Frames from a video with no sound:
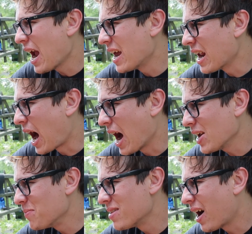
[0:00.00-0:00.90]
And I
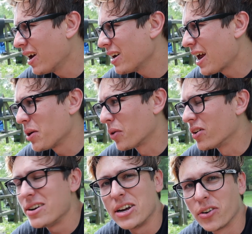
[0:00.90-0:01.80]
am not anywhere
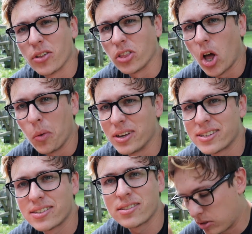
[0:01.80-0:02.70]
near the lowest